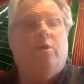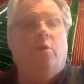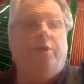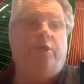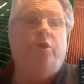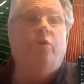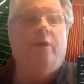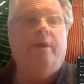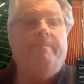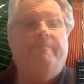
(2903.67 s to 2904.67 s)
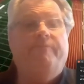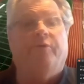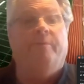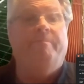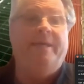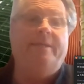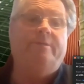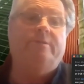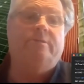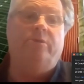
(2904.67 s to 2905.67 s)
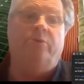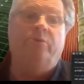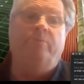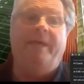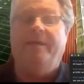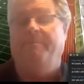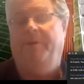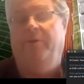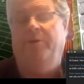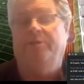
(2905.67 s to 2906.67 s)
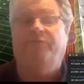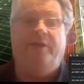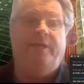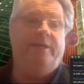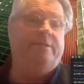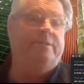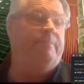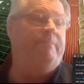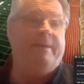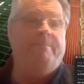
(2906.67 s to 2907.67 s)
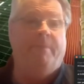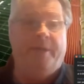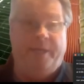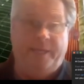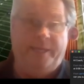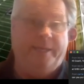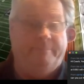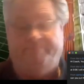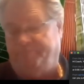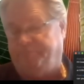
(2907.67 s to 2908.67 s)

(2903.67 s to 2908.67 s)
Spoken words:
go to Europe for meets to make appearance fees and make money. And